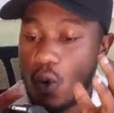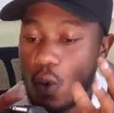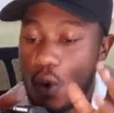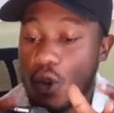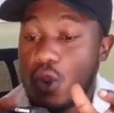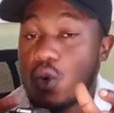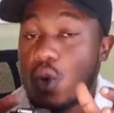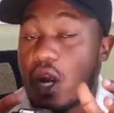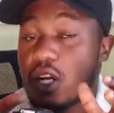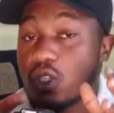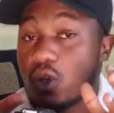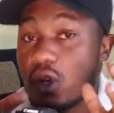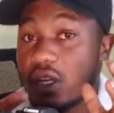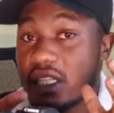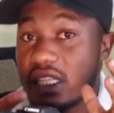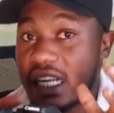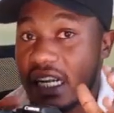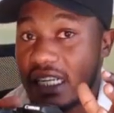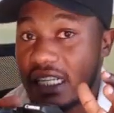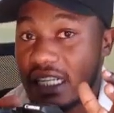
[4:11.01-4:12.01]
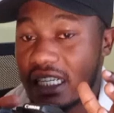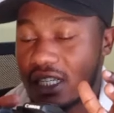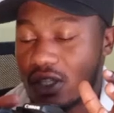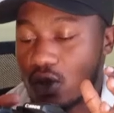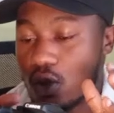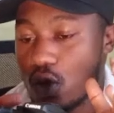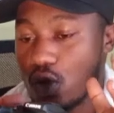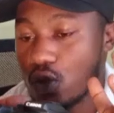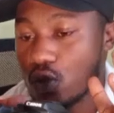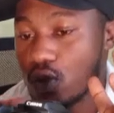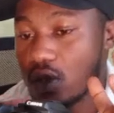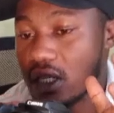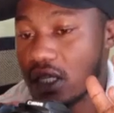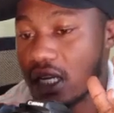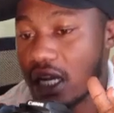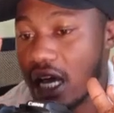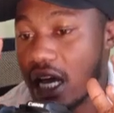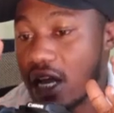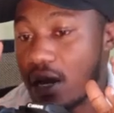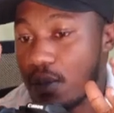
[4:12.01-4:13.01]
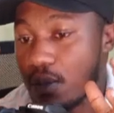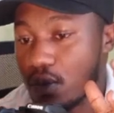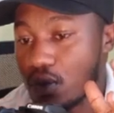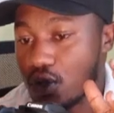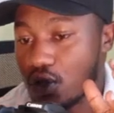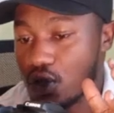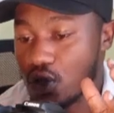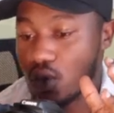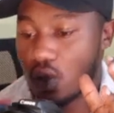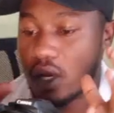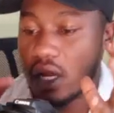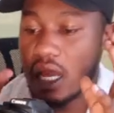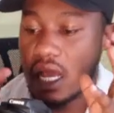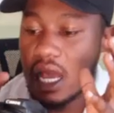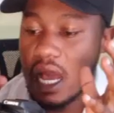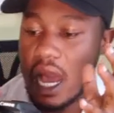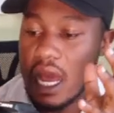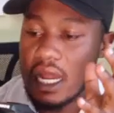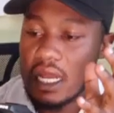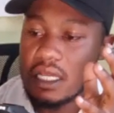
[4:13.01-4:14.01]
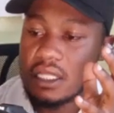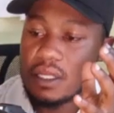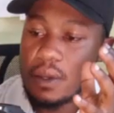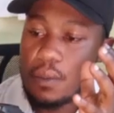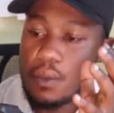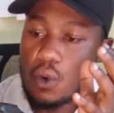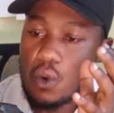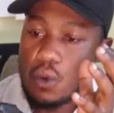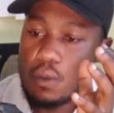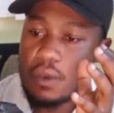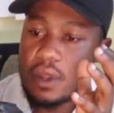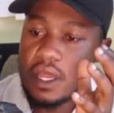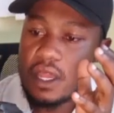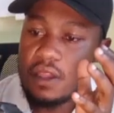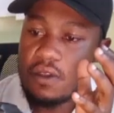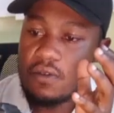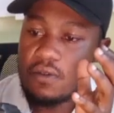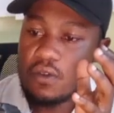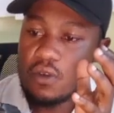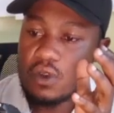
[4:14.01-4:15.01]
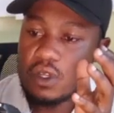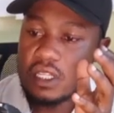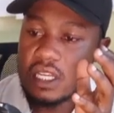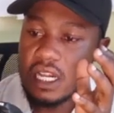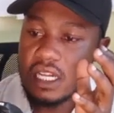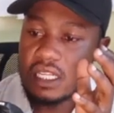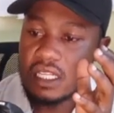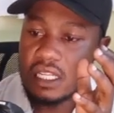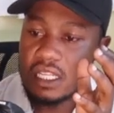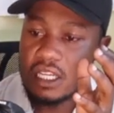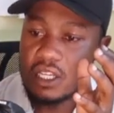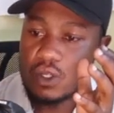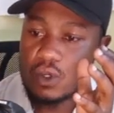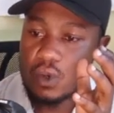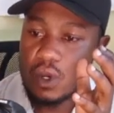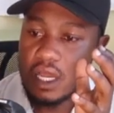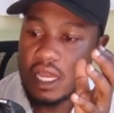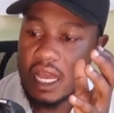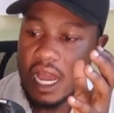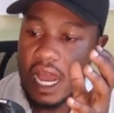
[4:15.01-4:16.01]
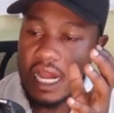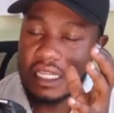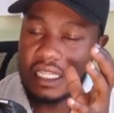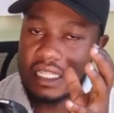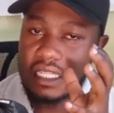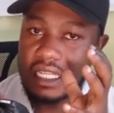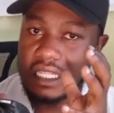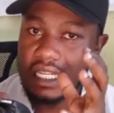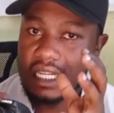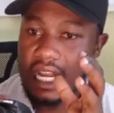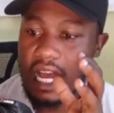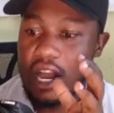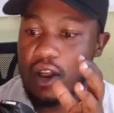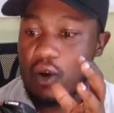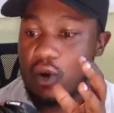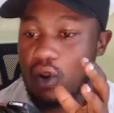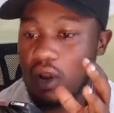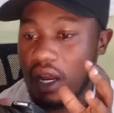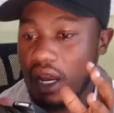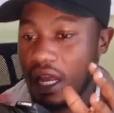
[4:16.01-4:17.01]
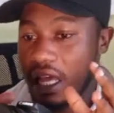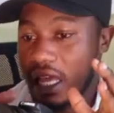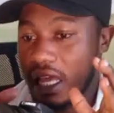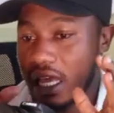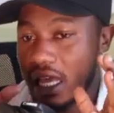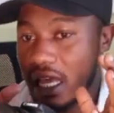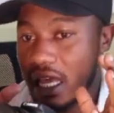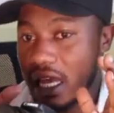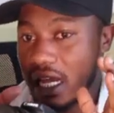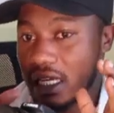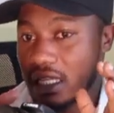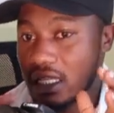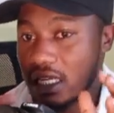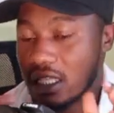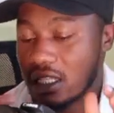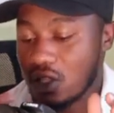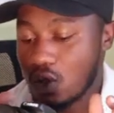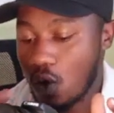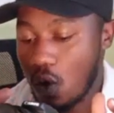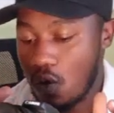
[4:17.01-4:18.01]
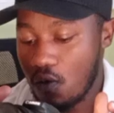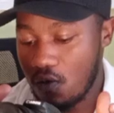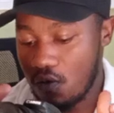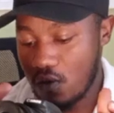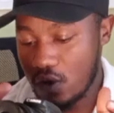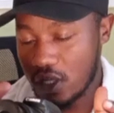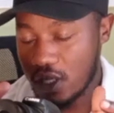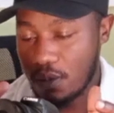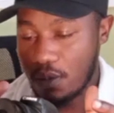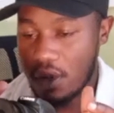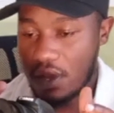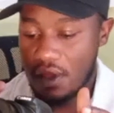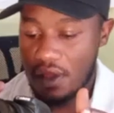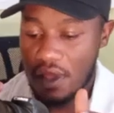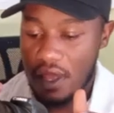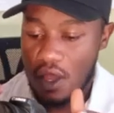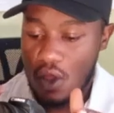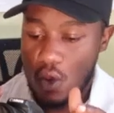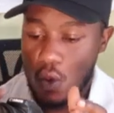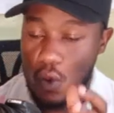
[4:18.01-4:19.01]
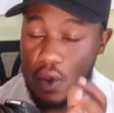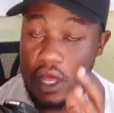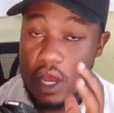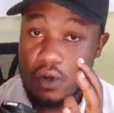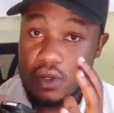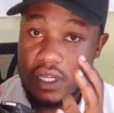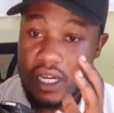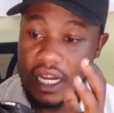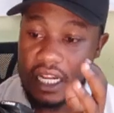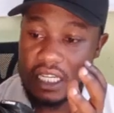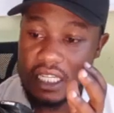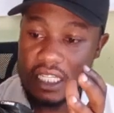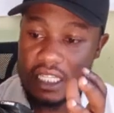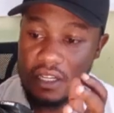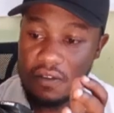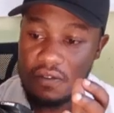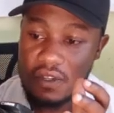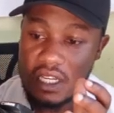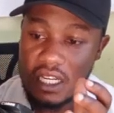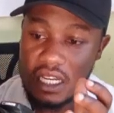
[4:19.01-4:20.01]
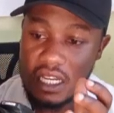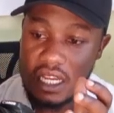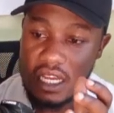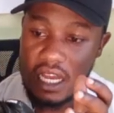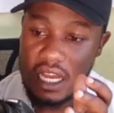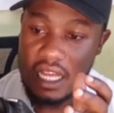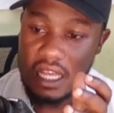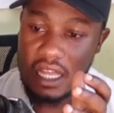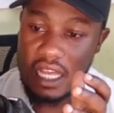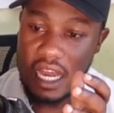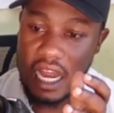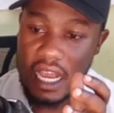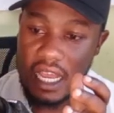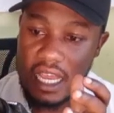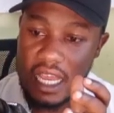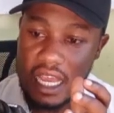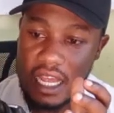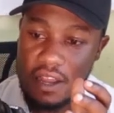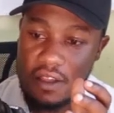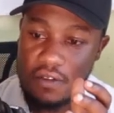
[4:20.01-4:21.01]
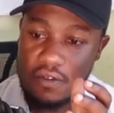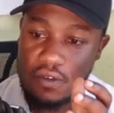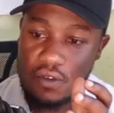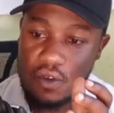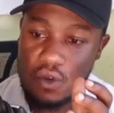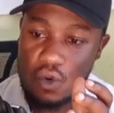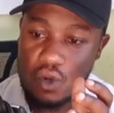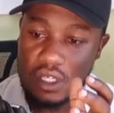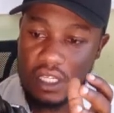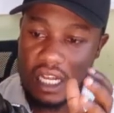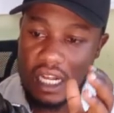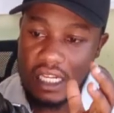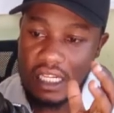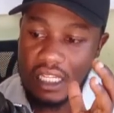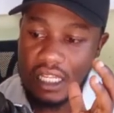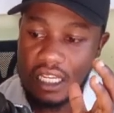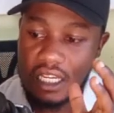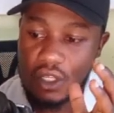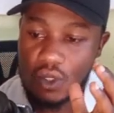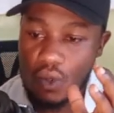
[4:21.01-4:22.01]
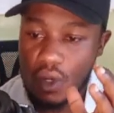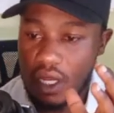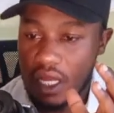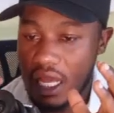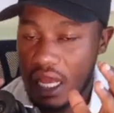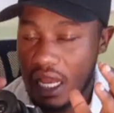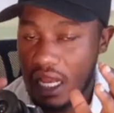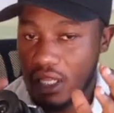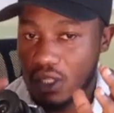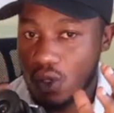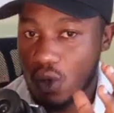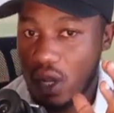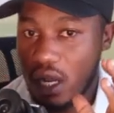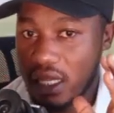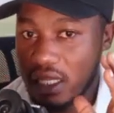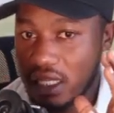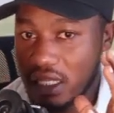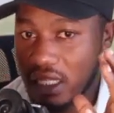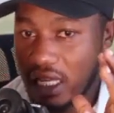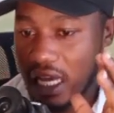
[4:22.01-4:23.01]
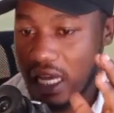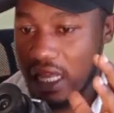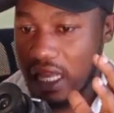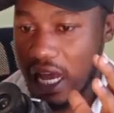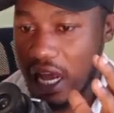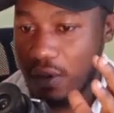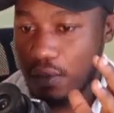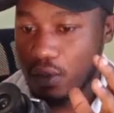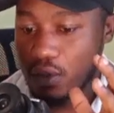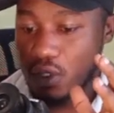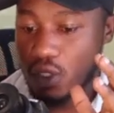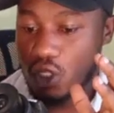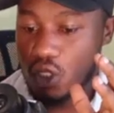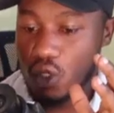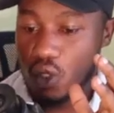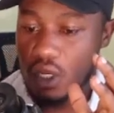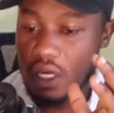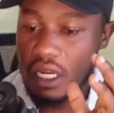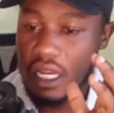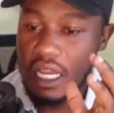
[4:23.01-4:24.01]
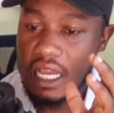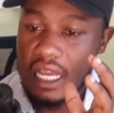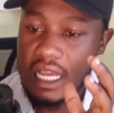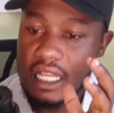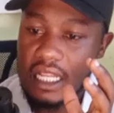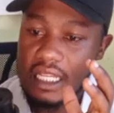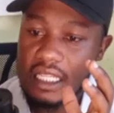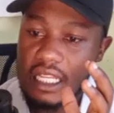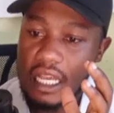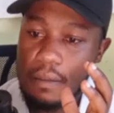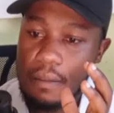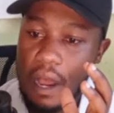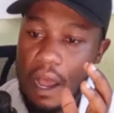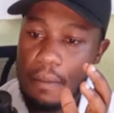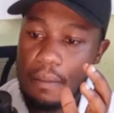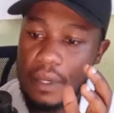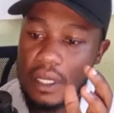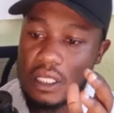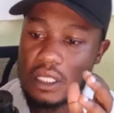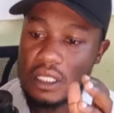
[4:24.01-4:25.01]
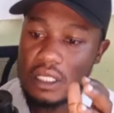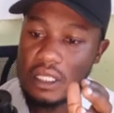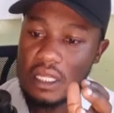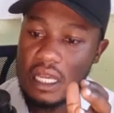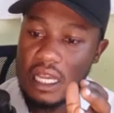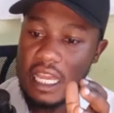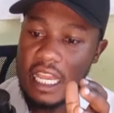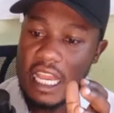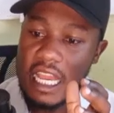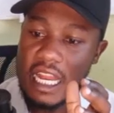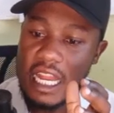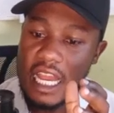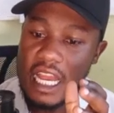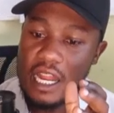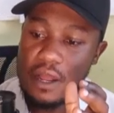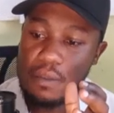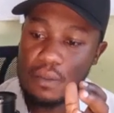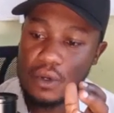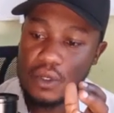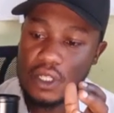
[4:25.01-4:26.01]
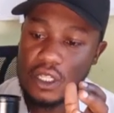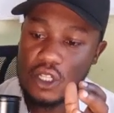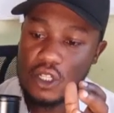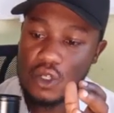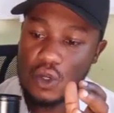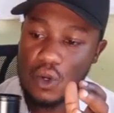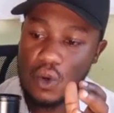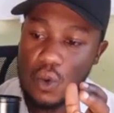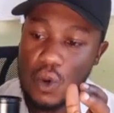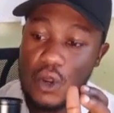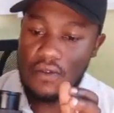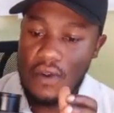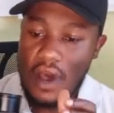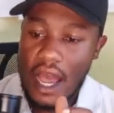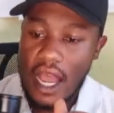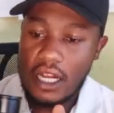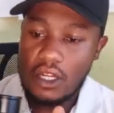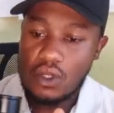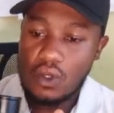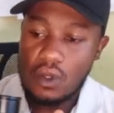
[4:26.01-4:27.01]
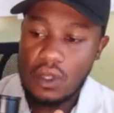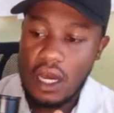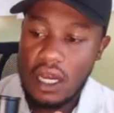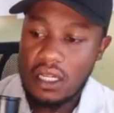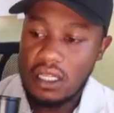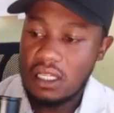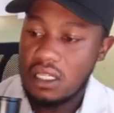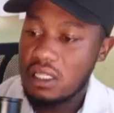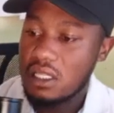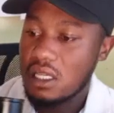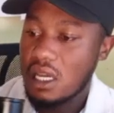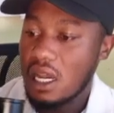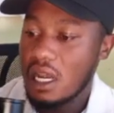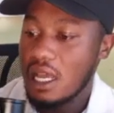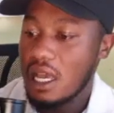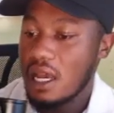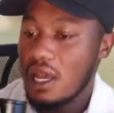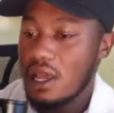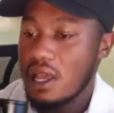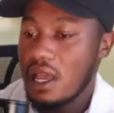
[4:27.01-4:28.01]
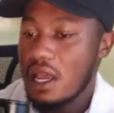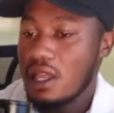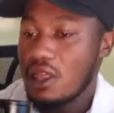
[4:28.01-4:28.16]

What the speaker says: When you actually tilt it, it's going to sit in any position. An example would be if you tilt it this way at a certain angle, it sits comfortably without really shifting. And then again, if you tilt it this way, it's gonna stay in that position. The same happens in any position, right? So that is clear.